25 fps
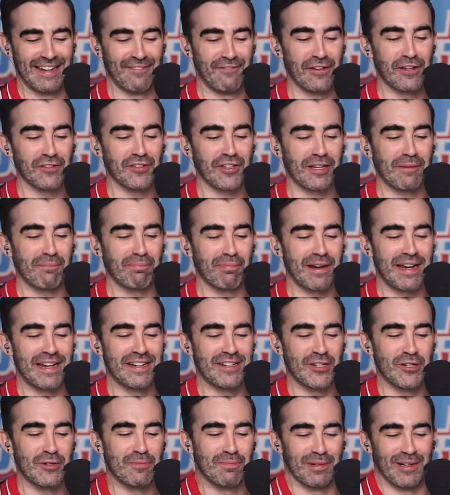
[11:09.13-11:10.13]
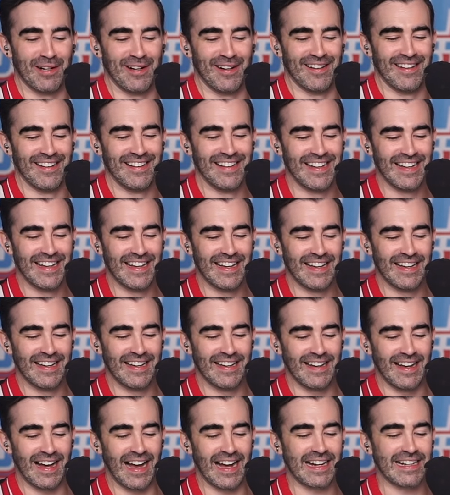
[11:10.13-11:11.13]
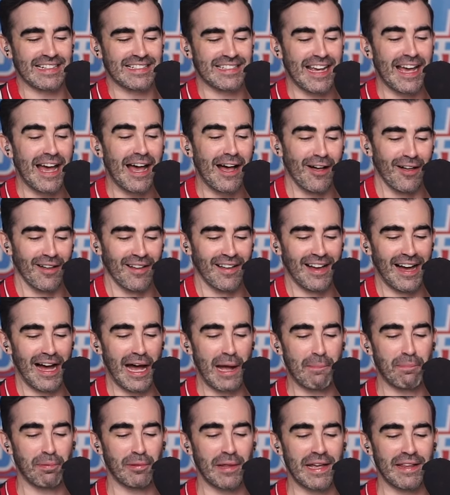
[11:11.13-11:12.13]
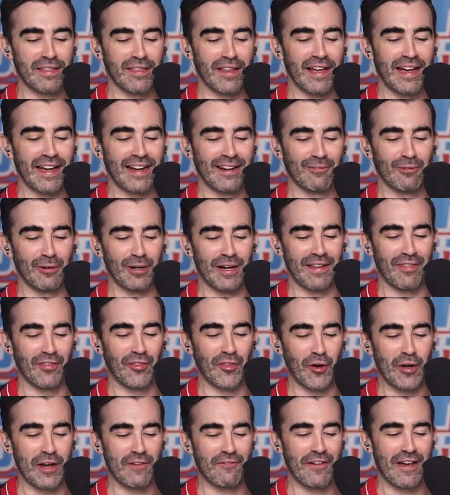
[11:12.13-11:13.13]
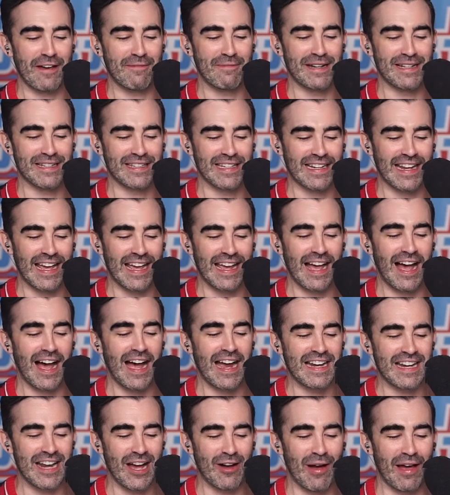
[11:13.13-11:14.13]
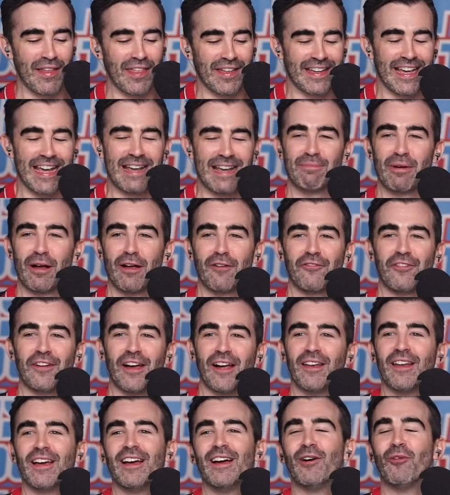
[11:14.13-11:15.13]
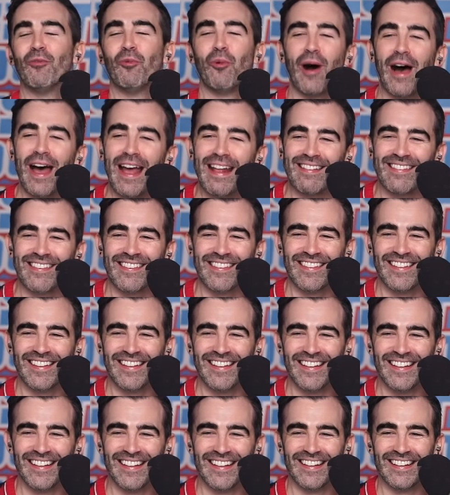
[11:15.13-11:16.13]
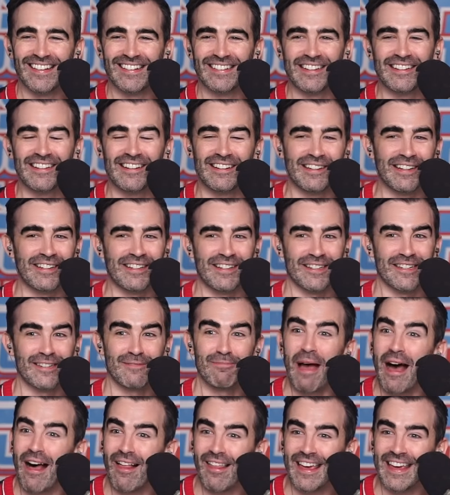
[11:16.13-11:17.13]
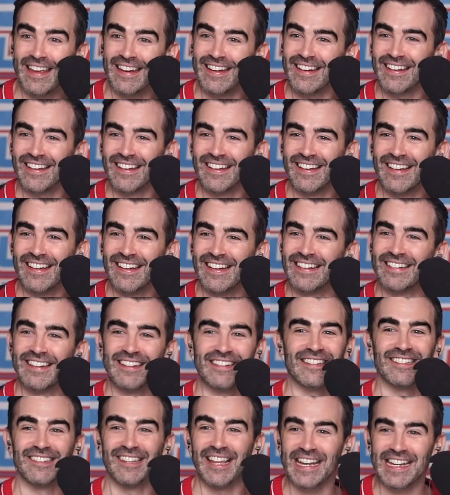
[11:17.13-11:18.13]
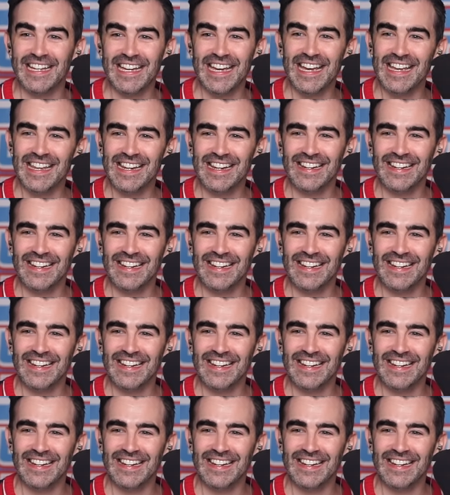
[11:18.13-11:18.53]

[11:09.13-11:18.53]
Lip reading: It feels like a brand new ball. I could tell. I played like, what, 35 minutes today? I know how the game ball felt. What? Did you smell it? Did you lick it?